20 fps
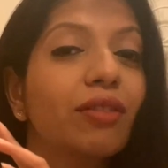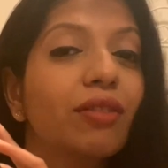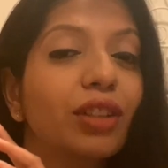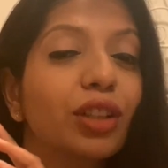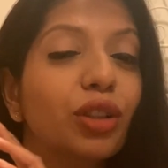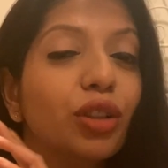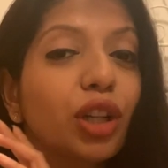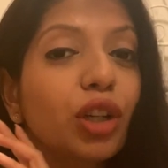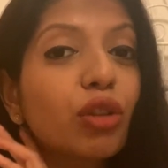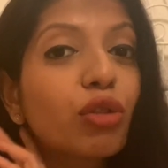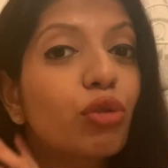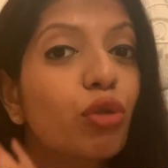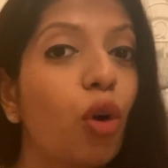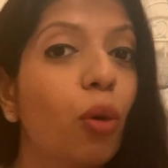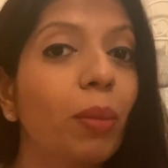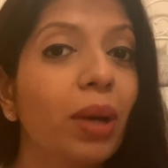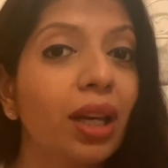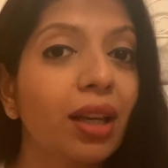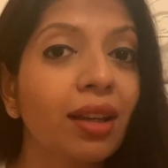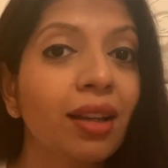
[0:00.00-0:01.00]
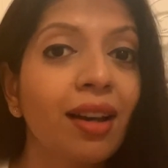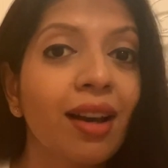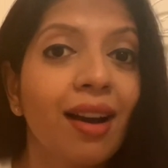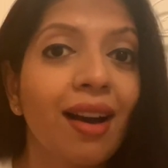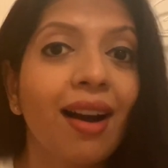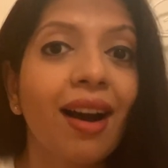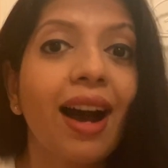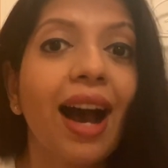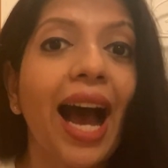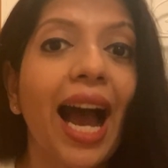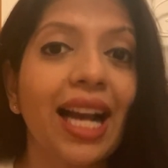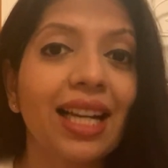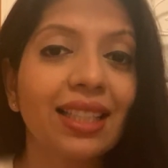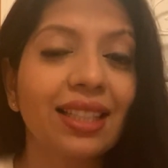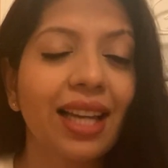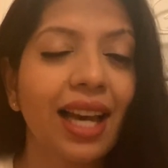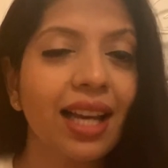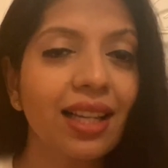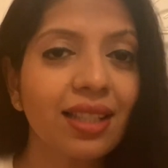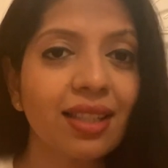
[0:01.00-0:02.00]
we took a roaming
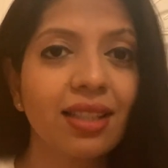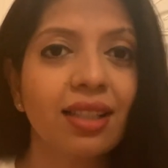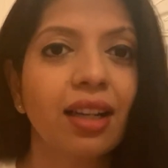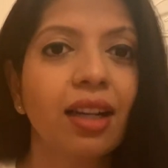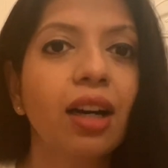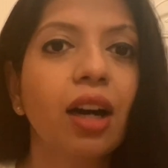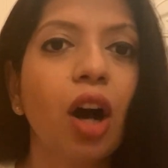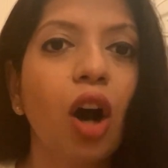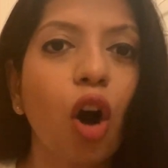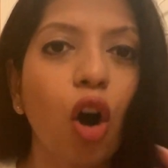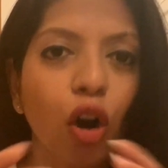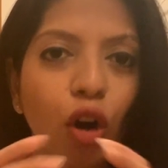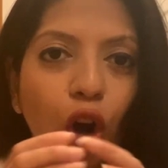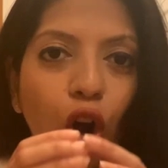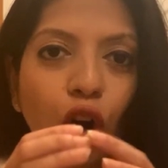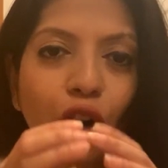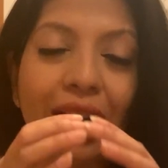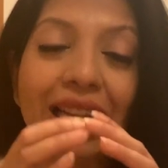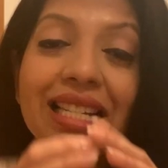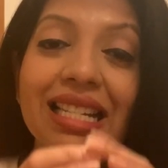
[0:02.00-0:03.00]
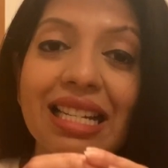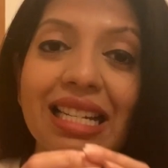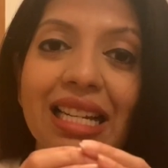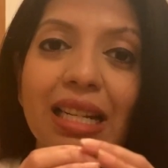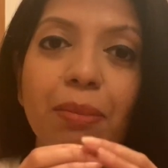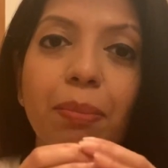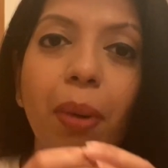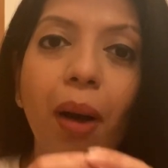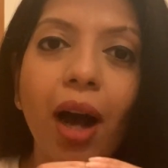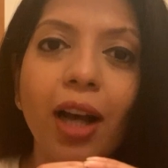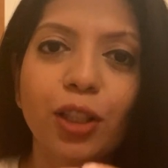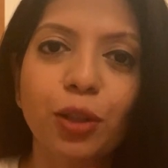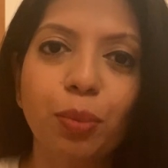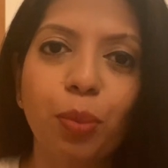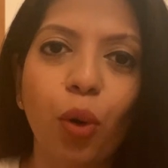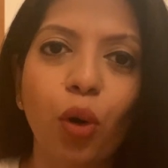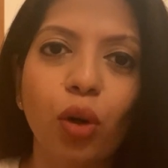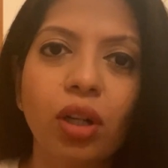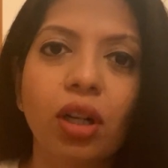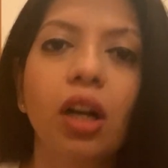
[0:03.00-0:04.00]
access or internet
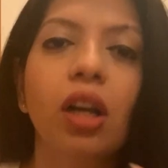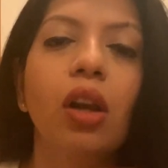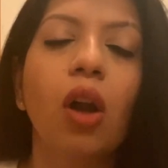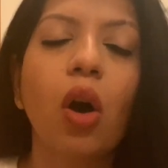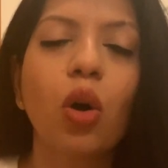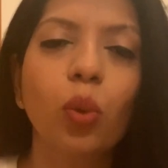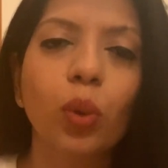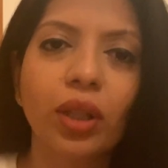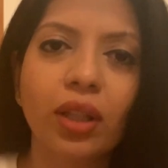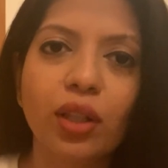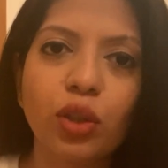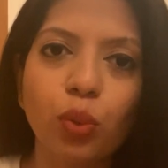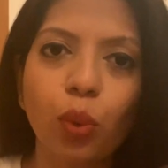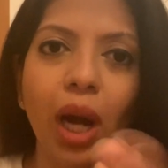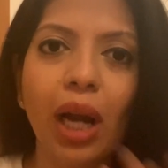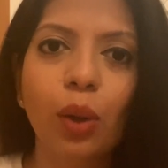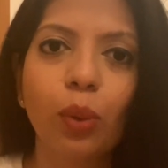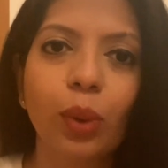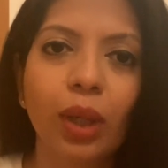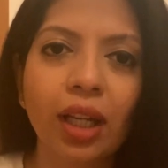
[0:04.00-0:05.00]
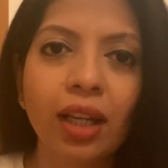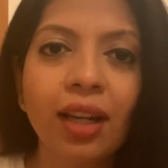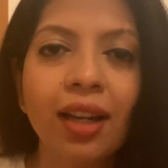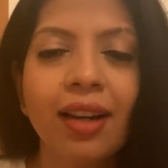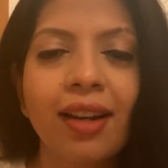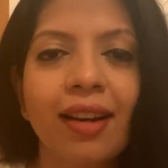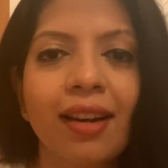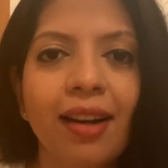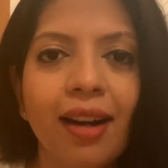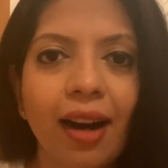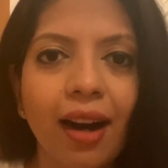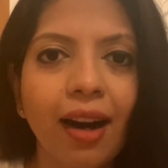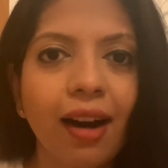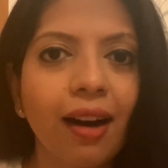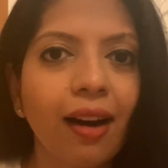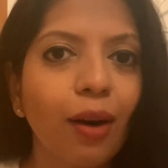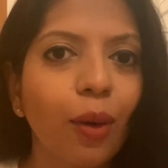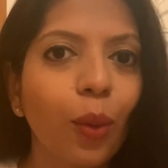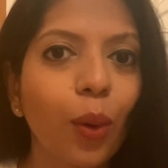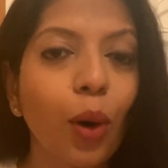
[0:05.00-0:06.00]
passport along with us while we
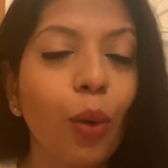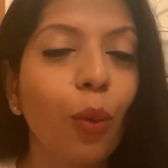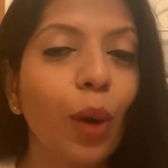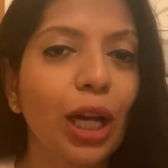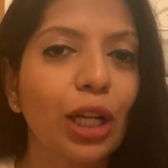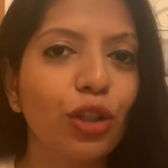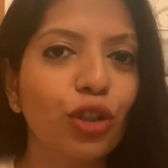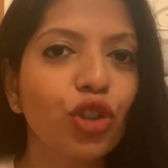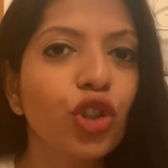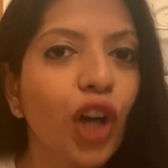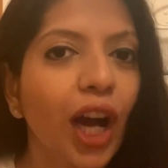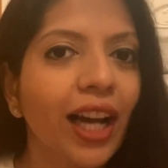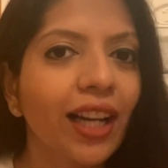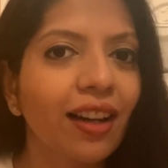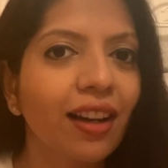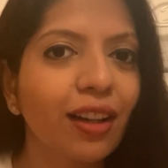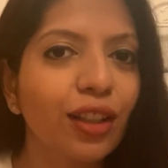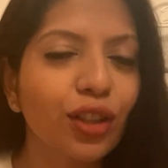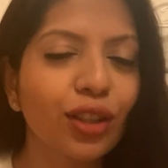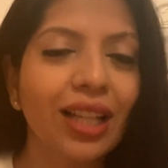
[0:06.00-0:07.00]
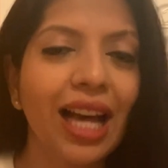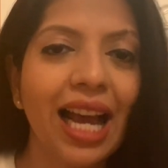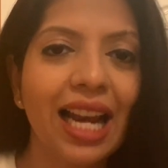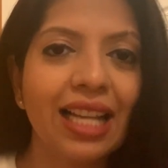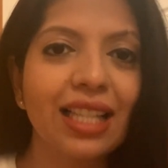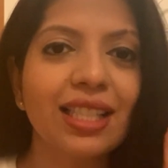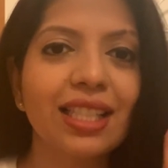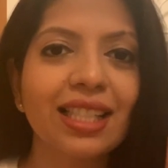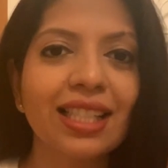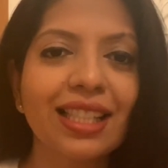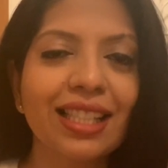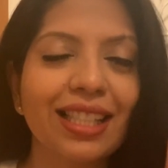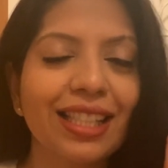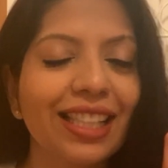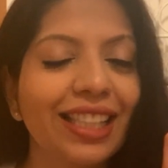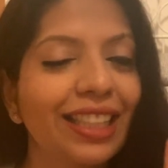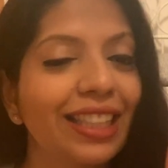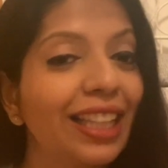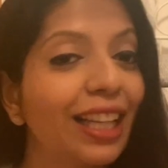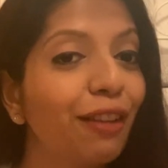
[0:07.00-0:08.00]
went to China. So that is
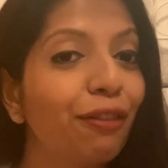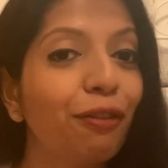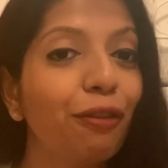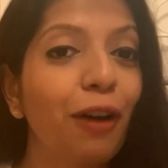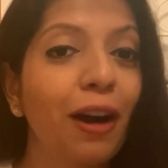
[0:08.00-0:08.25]
the